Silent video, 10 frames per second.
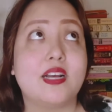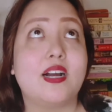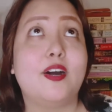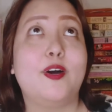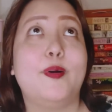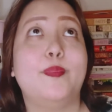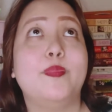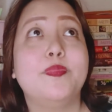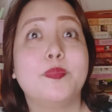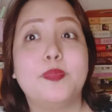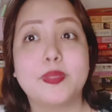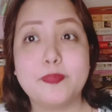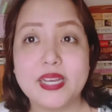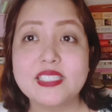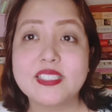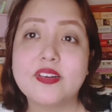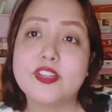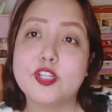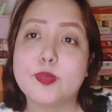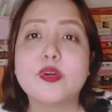but based on
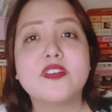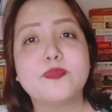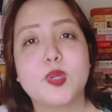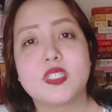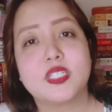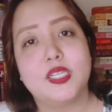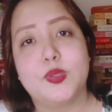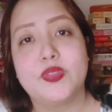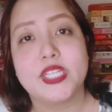the number of books alone,